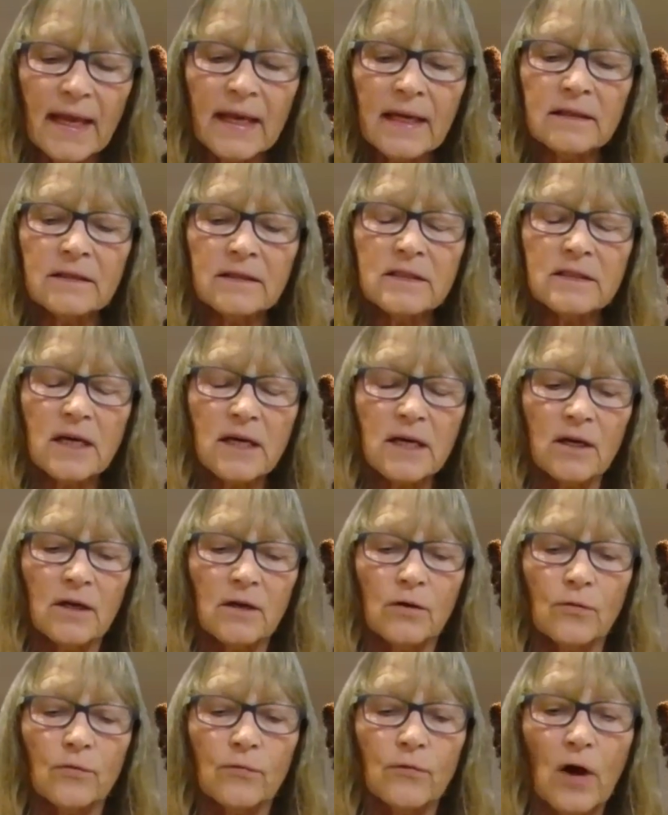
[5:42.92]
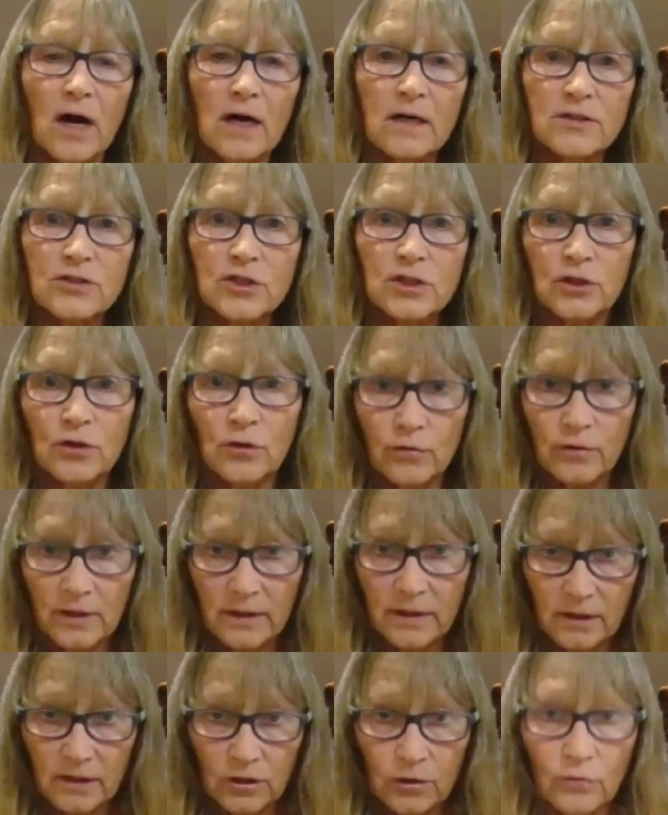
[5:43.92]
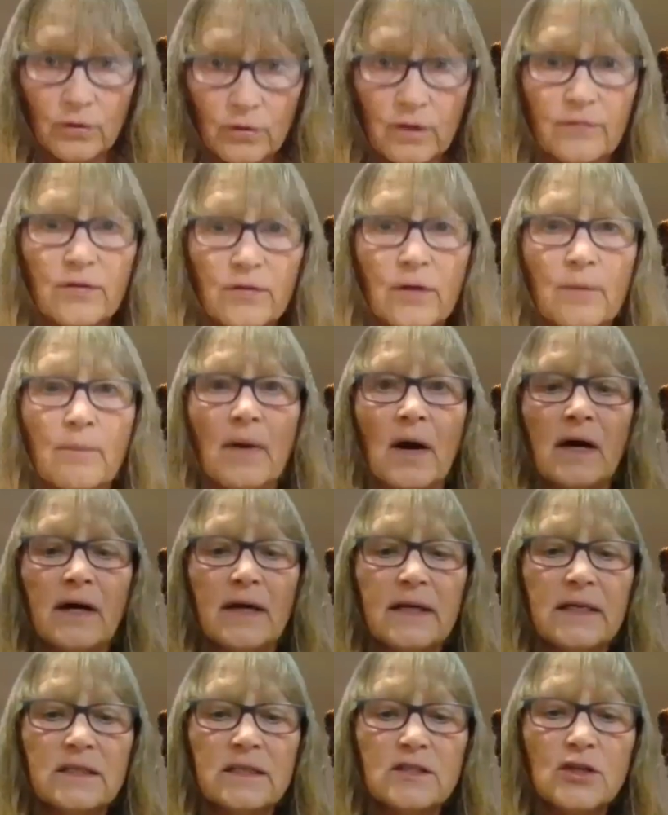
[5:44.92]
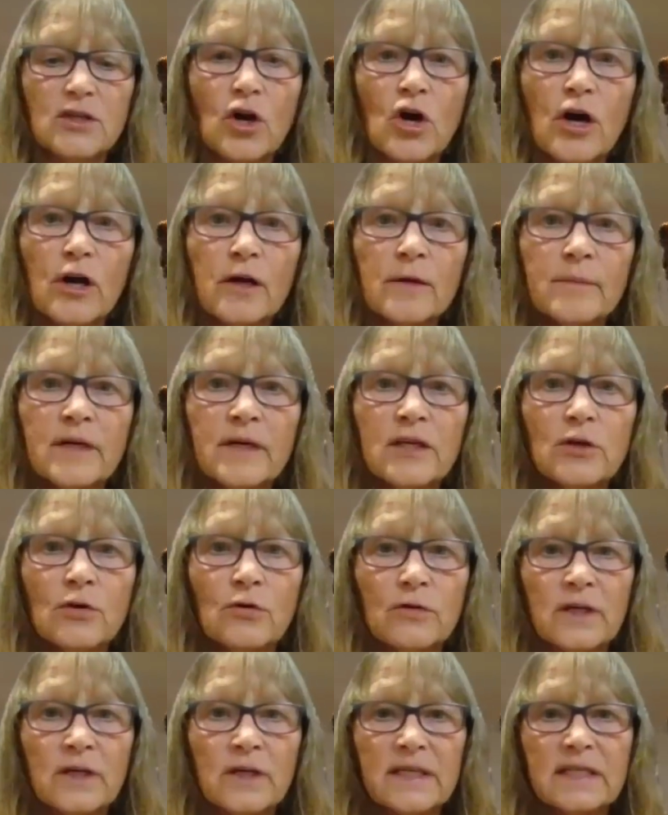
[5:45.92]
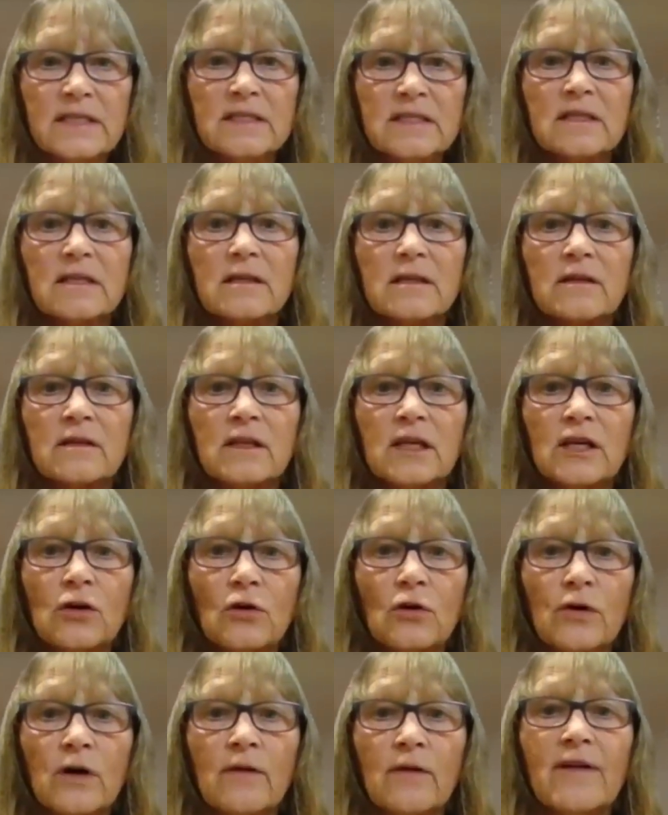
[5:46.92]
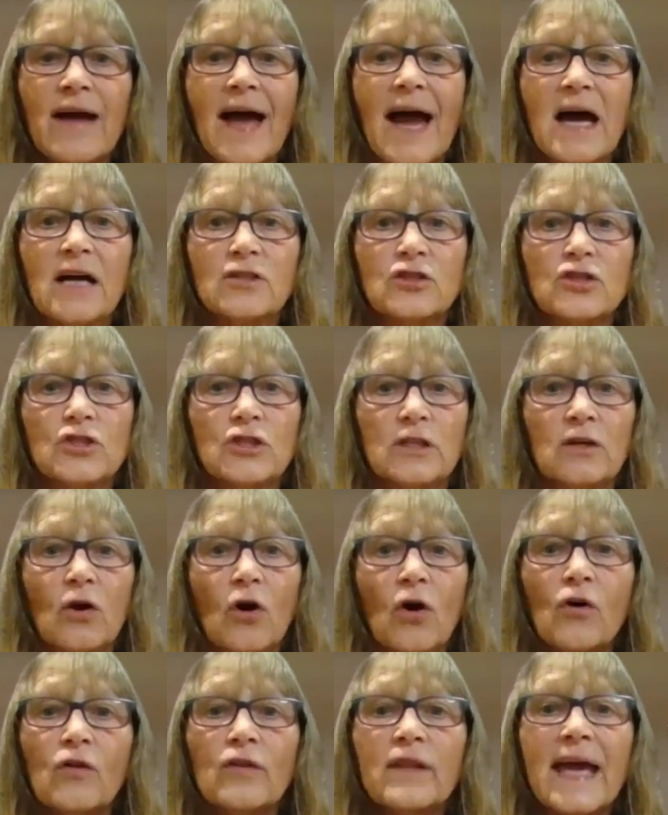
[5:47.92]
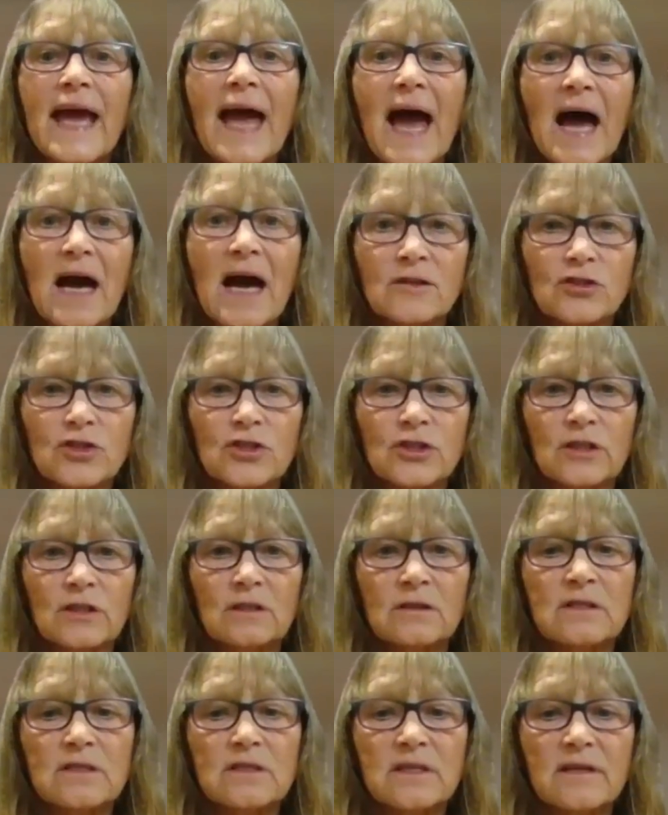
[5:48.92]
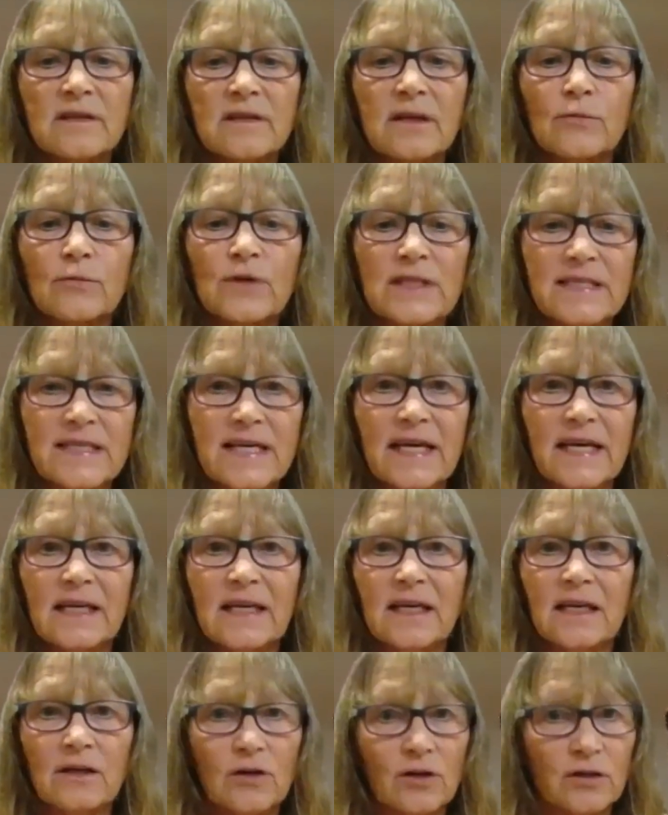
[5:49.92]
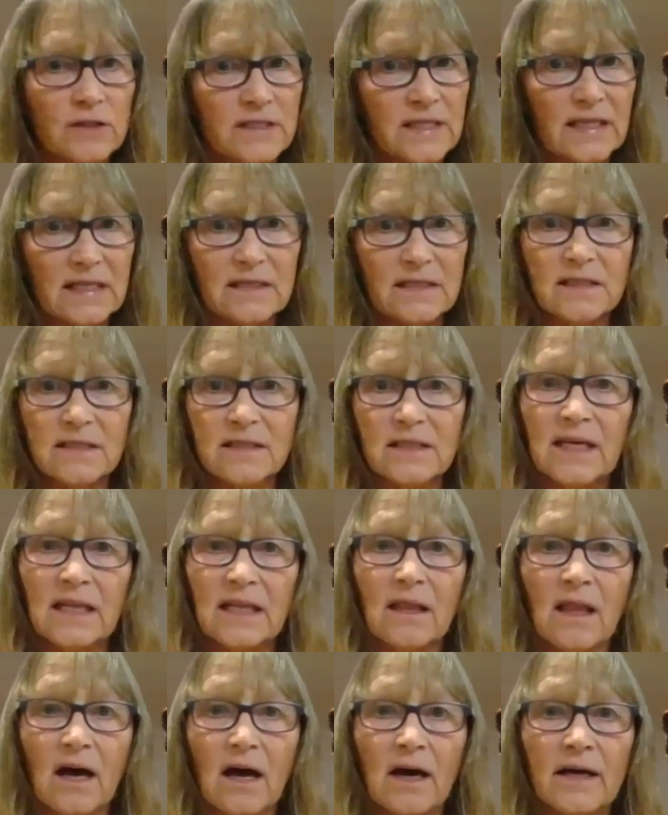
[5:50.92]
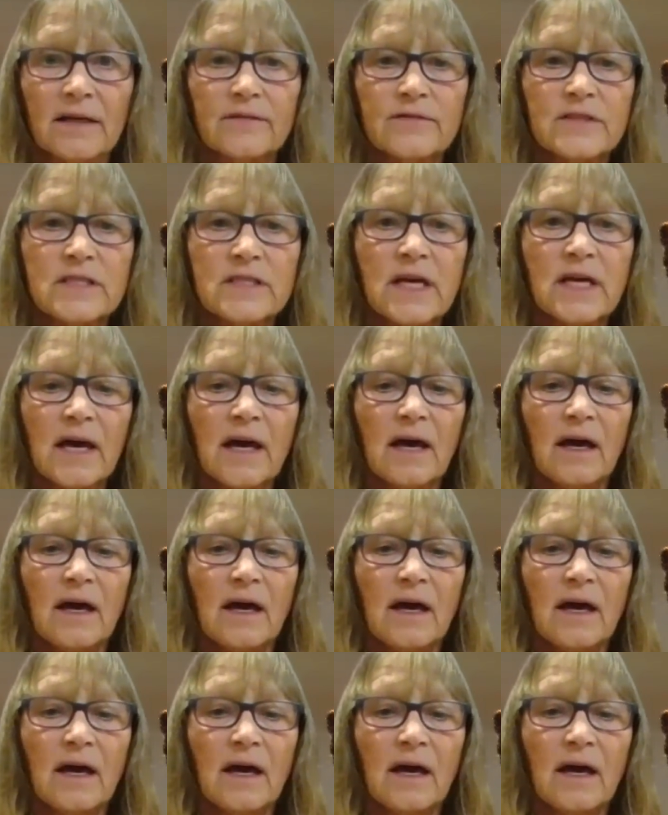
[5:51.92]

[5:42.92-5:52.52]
And Raja Yoga, the yoga of the mind. Karma Yoga is the yoga of action, all the actions that we take in our day to day lives,